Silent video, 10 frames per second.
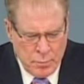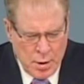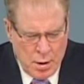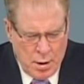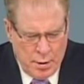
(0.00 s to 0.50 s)

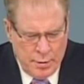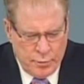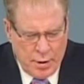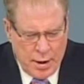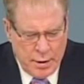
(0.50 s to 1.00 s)
and
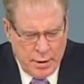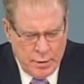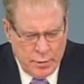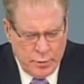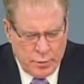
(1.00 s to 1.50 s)
as that
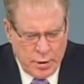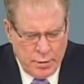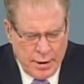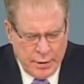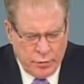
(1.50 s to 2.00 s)
is a
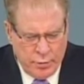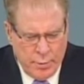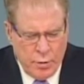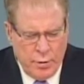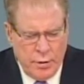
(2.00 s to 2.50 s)

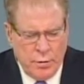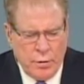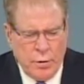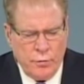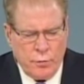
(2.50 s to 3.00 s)
testimony to
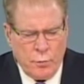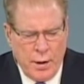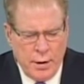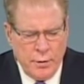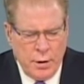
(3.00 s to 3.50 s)
those
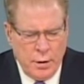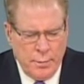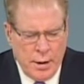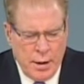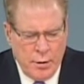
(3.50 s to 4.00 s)
around
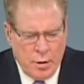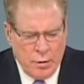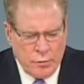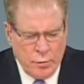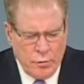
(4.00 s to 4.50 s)
them and
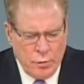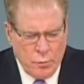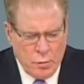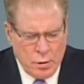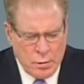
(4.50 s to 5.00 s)
also to the
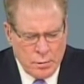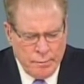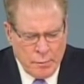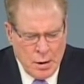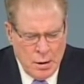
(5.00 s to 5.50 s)
world.
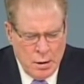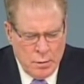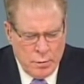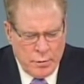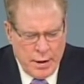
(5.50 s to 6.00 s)

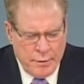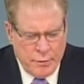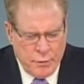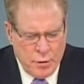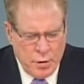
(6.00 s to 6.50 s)
We're
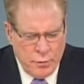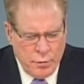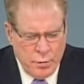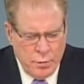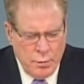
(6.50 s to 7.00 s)
thankful for those
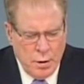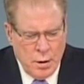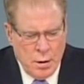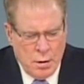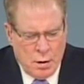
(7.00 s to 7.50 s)
who
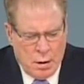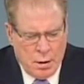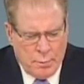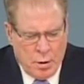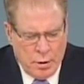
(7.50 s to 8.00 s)

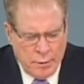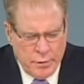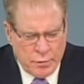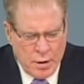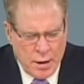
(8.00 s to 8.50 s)
are part of
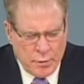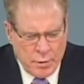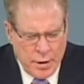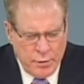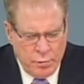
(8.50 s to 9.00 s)
this
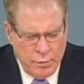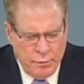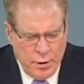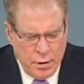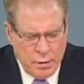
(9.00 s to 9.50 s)
congregation
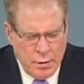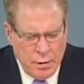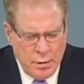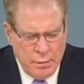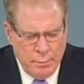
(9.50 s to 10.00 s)
via
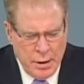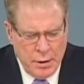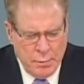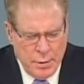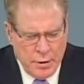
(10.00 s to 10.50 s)
the
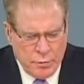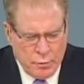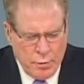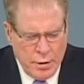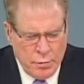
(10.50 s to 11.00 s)
media
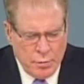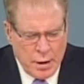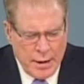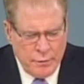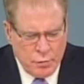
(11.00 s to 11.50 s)
ministry, through
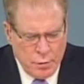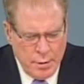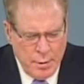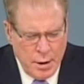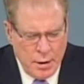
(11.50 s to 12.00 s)
live
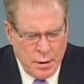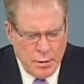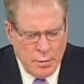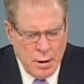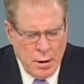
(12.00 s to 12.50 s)
streaming
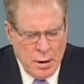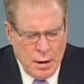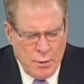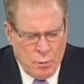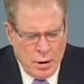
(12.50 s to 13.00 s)
and,
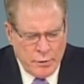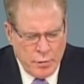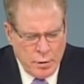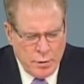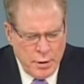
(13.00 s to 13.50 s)
and
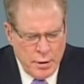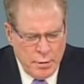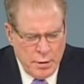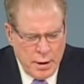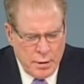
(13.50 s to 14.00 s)
watching on the
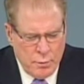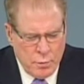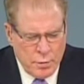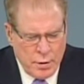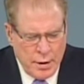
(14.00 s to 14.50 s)
internet, and
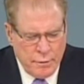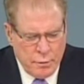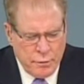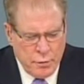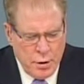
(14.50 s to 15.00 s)
we're
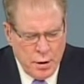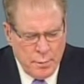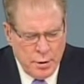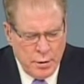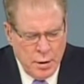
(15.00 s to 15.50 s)
thankful for
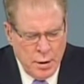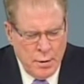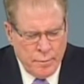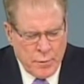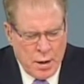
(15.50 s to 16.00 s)
them and
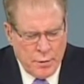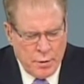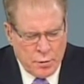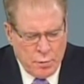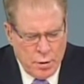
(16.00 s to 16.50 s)
Uh,
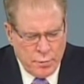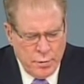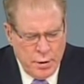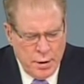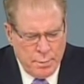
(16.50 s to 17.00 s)
their growth
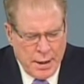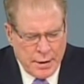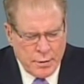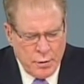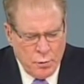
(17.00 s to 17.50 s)
and the
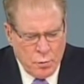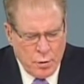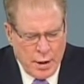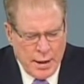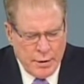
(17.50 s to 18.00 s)
impact that your
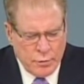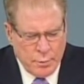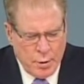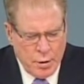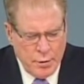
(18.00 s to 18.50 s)
word has
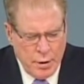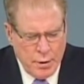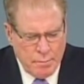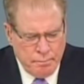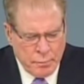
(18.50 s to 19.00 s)
upon
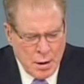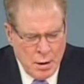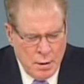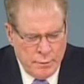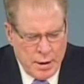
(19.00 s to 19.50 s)
them.
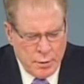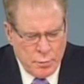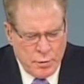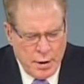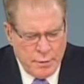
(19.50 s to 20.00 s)
Father,
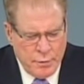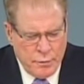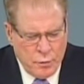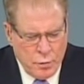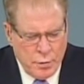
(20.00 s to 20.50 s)
we're thankful
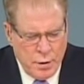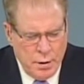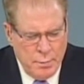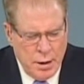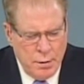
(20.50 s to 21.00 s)
for
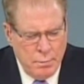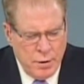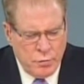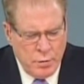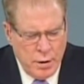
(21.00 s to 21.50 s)
the many
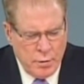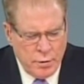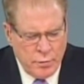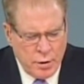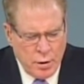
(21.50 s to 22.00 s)

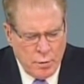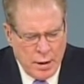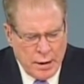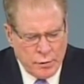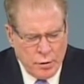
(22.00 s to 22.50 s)
missionaries that go
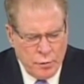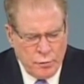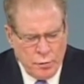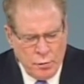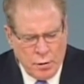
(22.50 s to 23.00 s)
out,
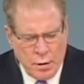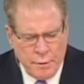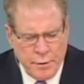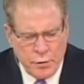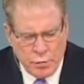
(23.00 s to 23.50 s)
those who are
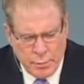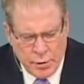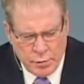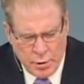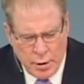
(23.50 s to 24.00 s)
official
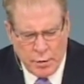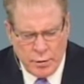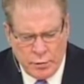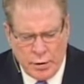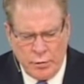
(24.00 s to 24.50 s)

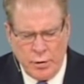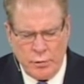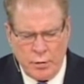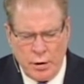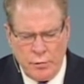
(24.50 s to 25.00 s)
missionaries, such
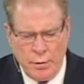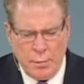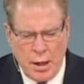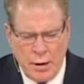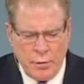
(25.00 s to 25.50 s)
as uh, Jim
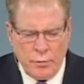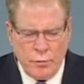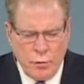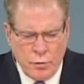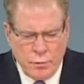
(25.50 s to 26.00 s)
Myers,
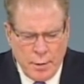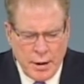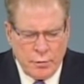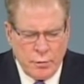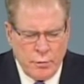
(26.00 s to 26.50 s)
George
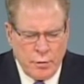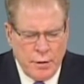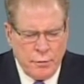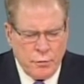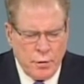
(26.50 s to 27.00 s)
Meisinger,
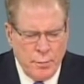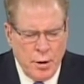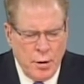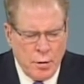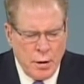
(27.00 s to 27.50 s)
Chafer
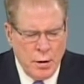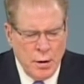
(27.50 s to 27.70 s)
Seminary,